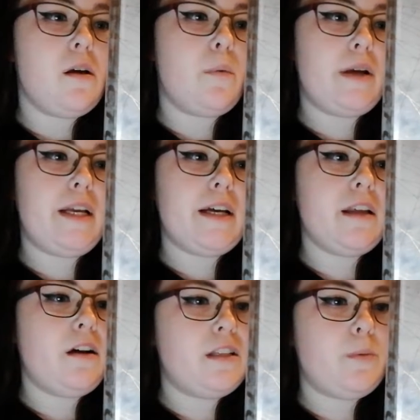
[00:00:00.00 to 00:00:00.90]
When he
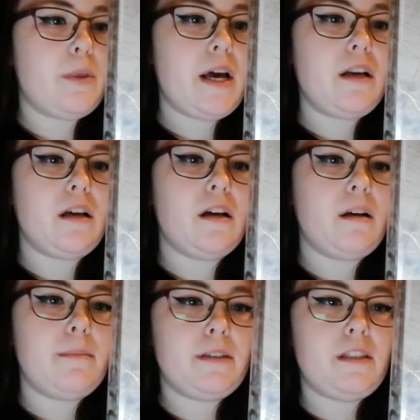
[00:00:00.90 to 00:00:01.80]
collides with Elliot, a
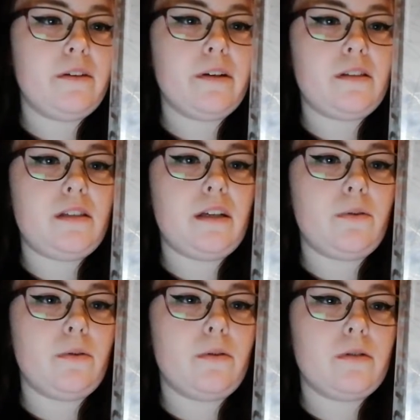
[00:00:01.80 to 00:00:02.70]
mysterious
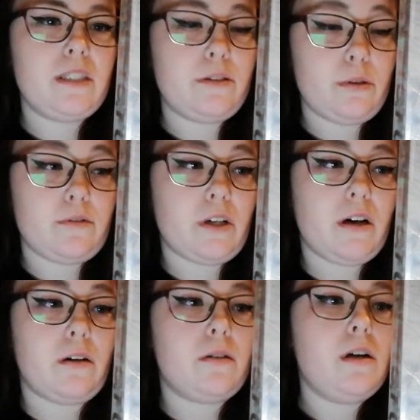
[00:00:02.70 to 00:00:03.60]
secretive
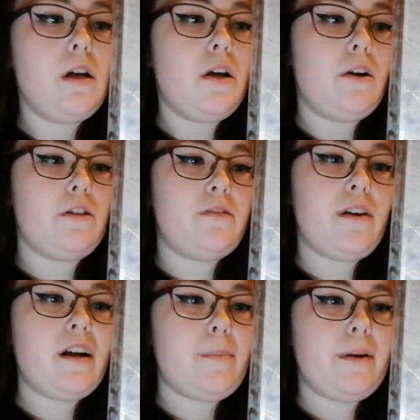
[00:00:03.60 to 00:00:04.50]
girl, whose
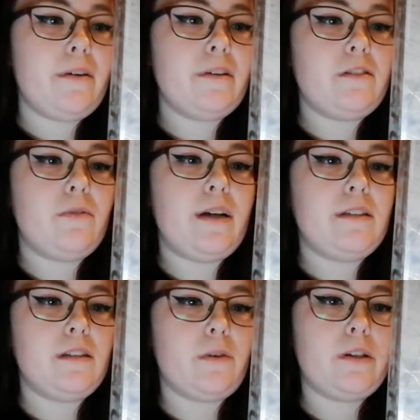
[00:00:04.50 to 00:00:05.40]
very appearance
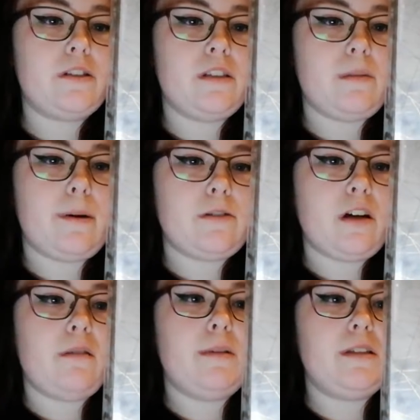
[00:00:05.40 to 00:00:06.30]
raises questions about
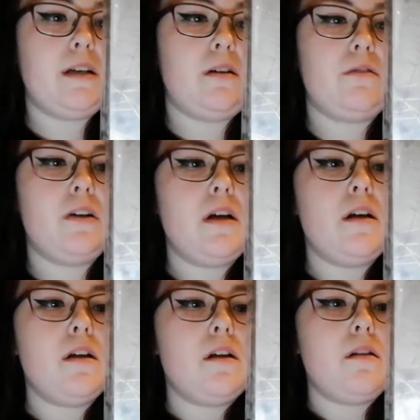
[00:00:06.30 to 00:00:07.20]
time itself,
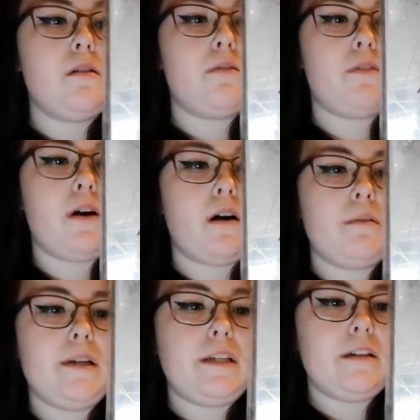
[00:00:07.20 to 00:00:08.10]
Far
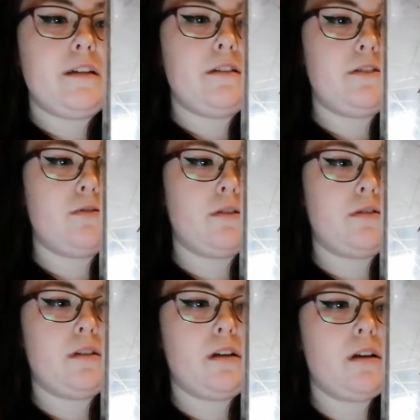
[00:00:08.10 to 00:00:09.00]
immediately
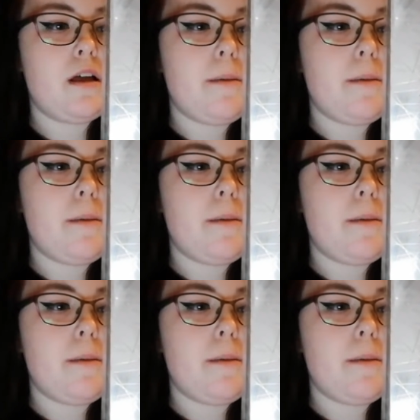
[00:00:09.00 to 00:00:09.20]
distrusts her.